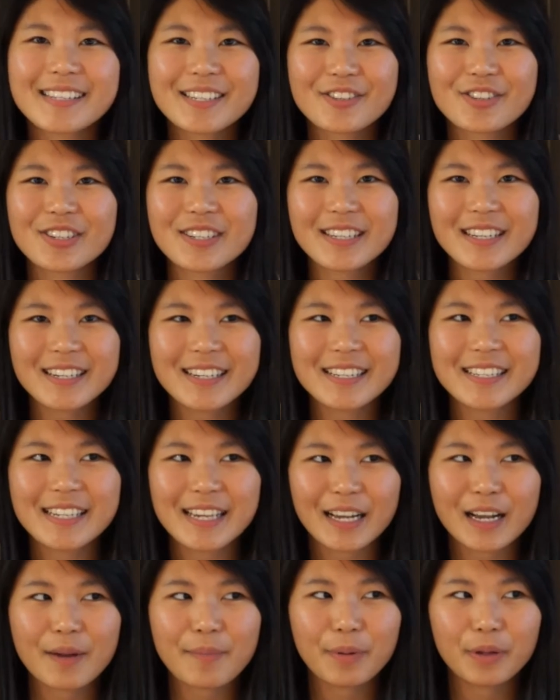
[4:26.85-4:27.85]
it's just gonna
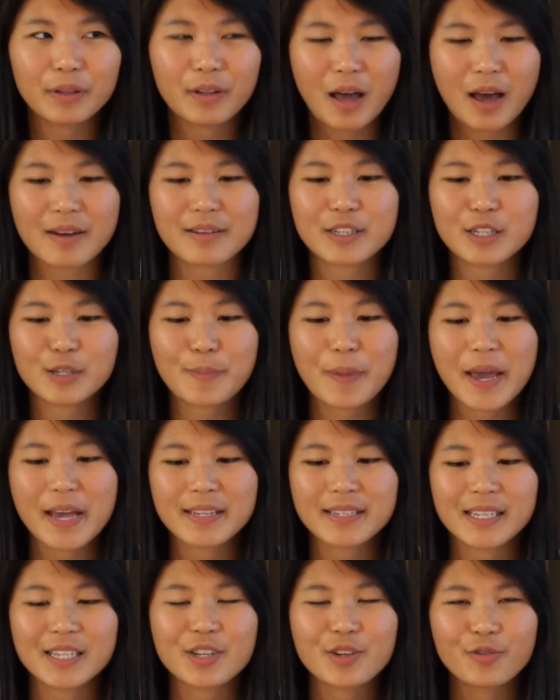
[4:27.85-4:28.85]
take up a lot of
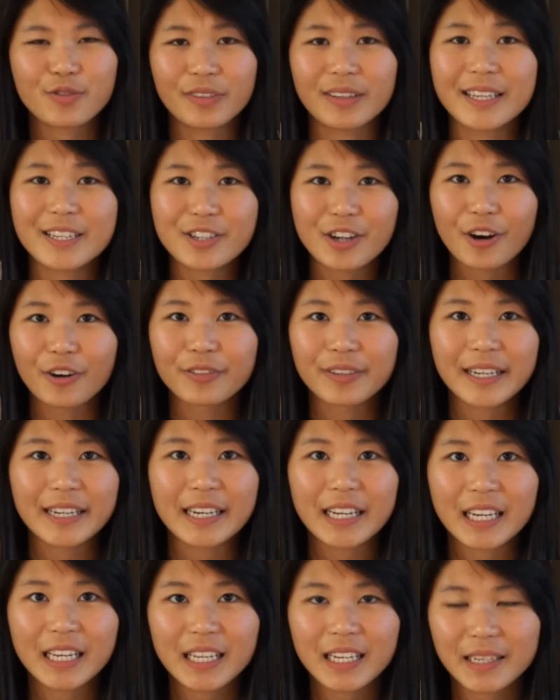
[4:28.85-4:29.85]
space and you really don't need
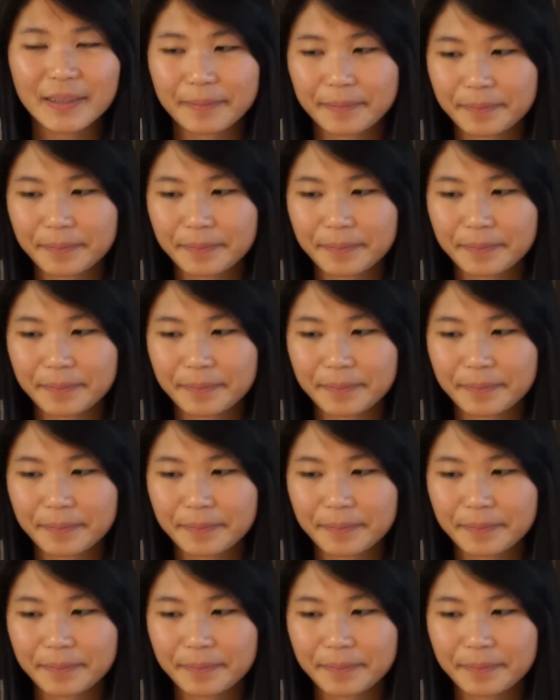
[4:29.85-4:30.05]
it.